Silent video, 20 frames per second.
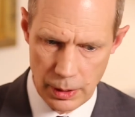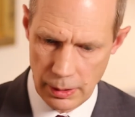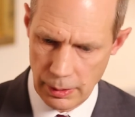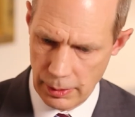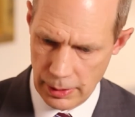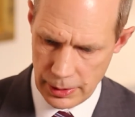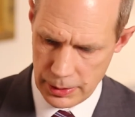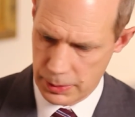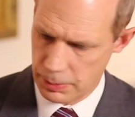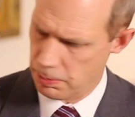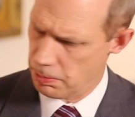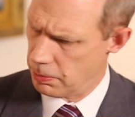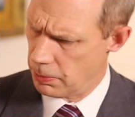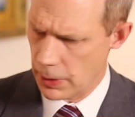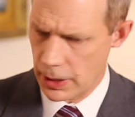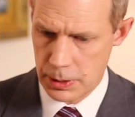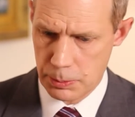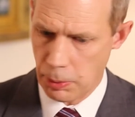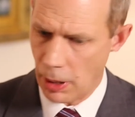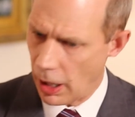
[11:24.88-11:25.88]

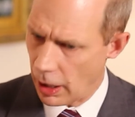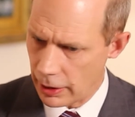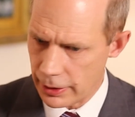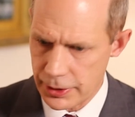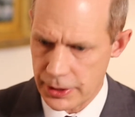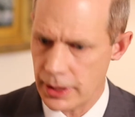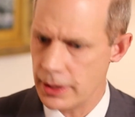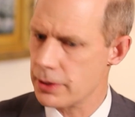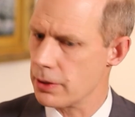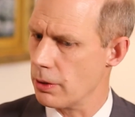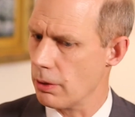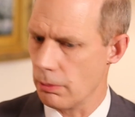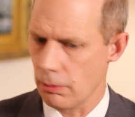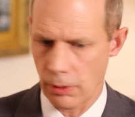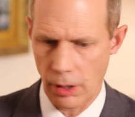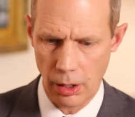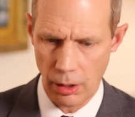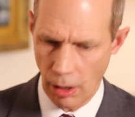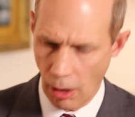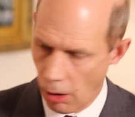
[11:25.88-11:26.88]
his policies
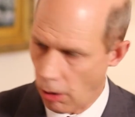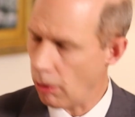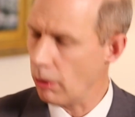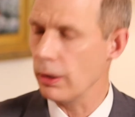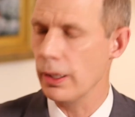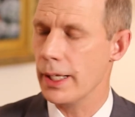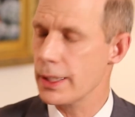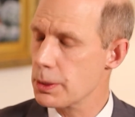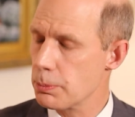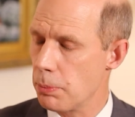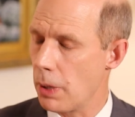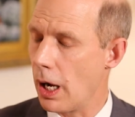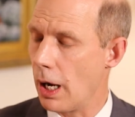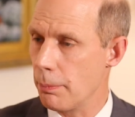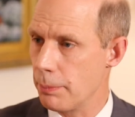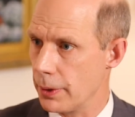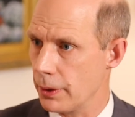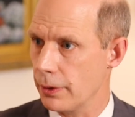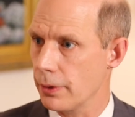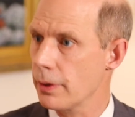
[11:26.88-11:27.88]
are all less
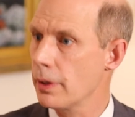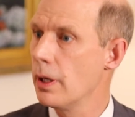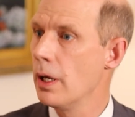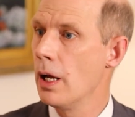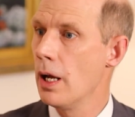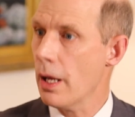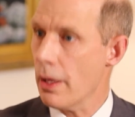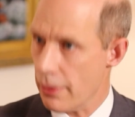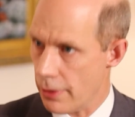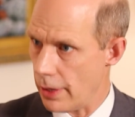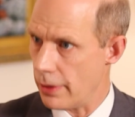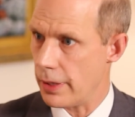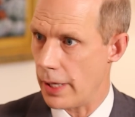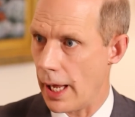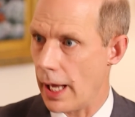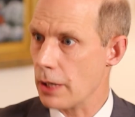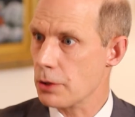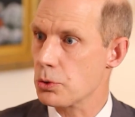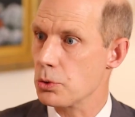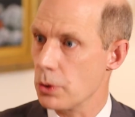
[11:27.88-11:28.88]
popular than the
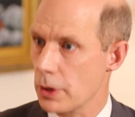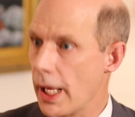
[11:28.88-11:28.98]
actual